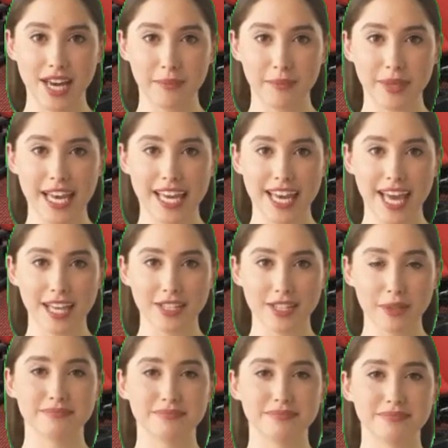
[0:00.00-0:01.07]
spacious,
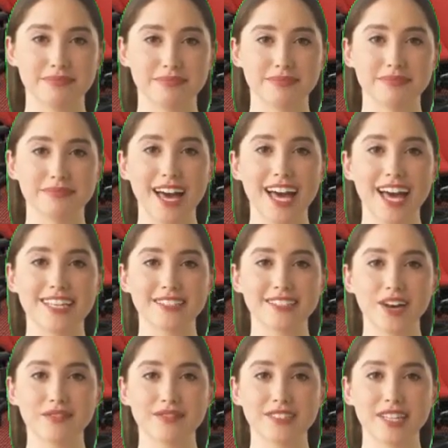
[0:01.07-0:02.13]
and had strong
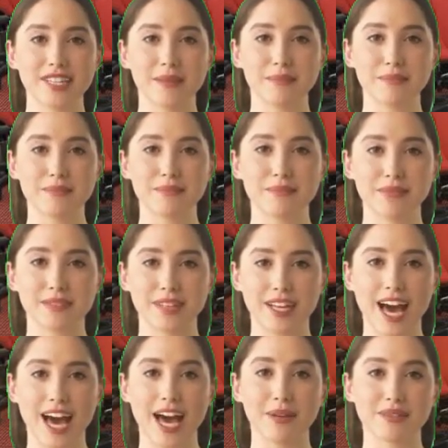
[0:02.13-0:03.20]
Wi-Fi.
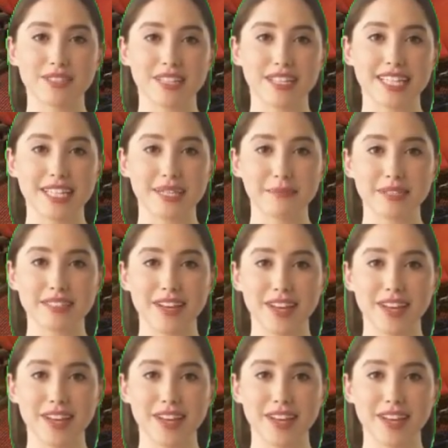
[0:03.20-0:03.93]
Definitely recommend.